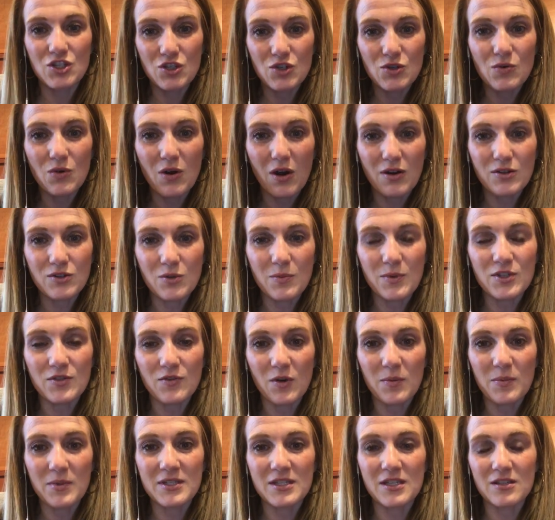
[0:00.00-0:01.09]
do so much of
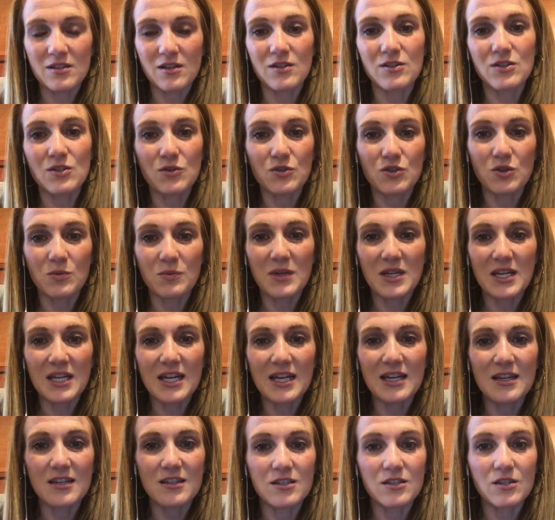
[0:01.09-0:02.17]
our business on social media,
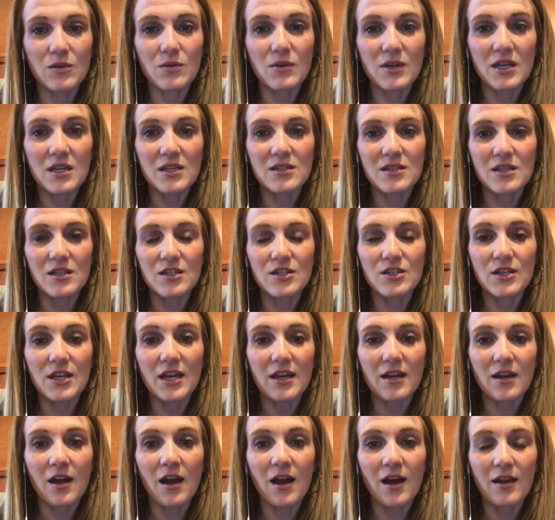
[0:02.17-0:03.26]
it's so easy to
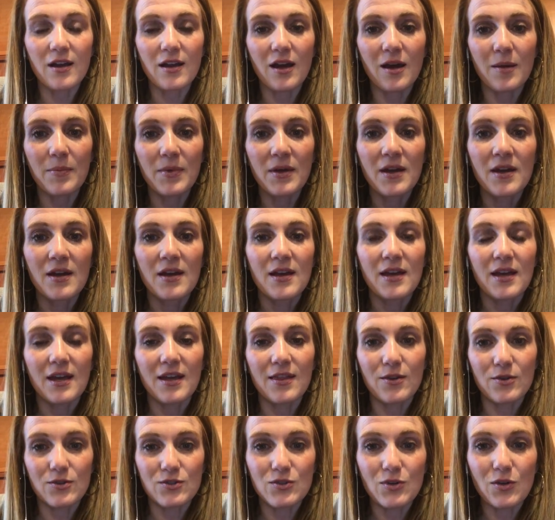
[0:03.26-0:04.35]
get caught up in
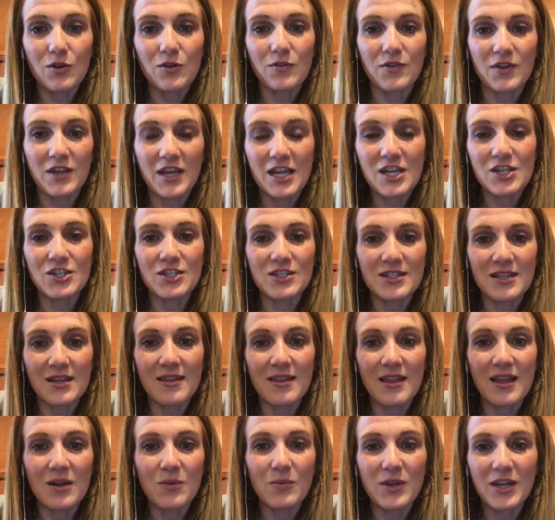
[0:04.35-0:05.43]
those notifications, and
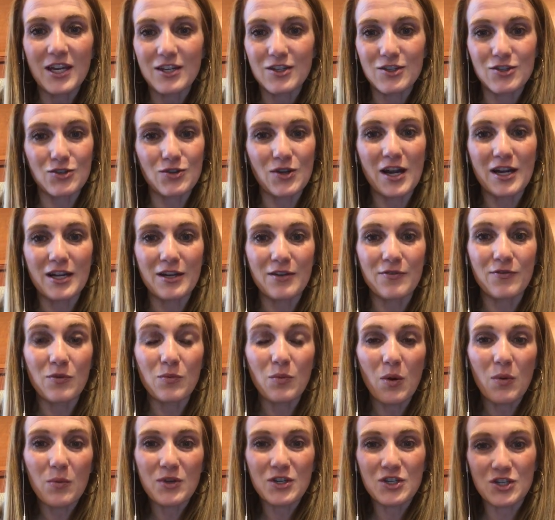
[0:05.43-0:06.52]
then we get distracted from
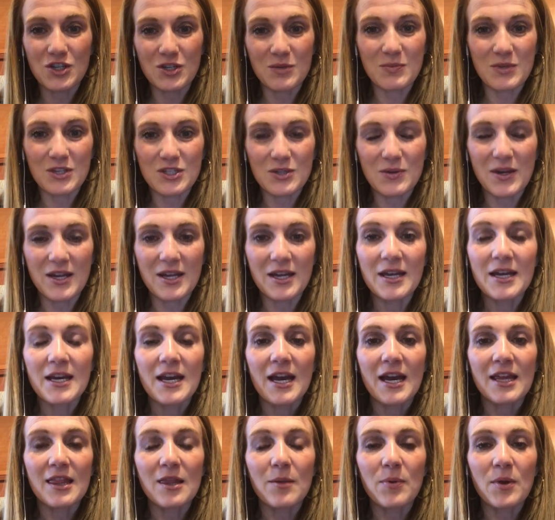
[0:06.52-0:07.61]
what we should be doing.
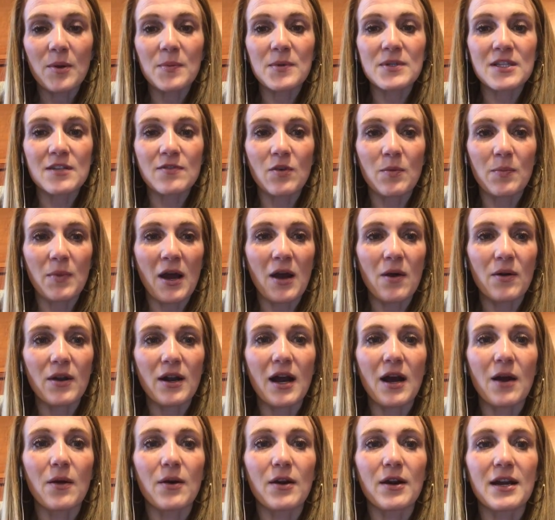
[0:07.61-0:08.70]
And the purpose of a power
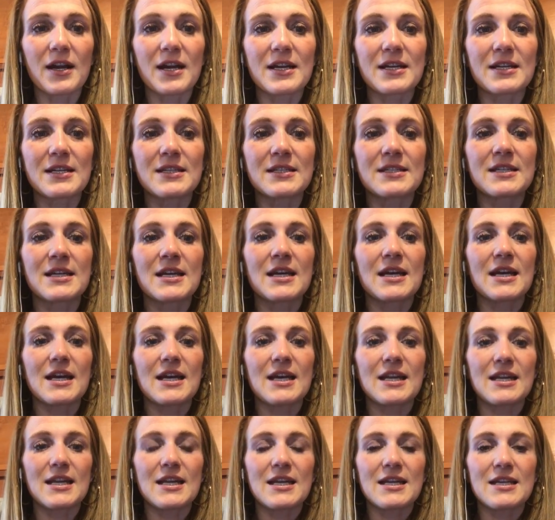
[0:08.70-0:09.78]
hour is
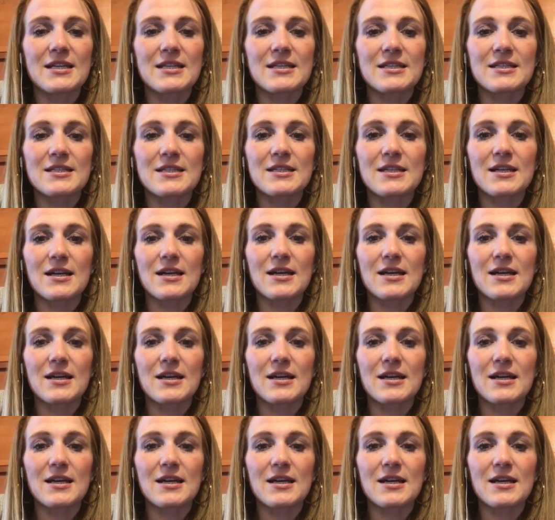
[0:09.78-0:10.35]
it is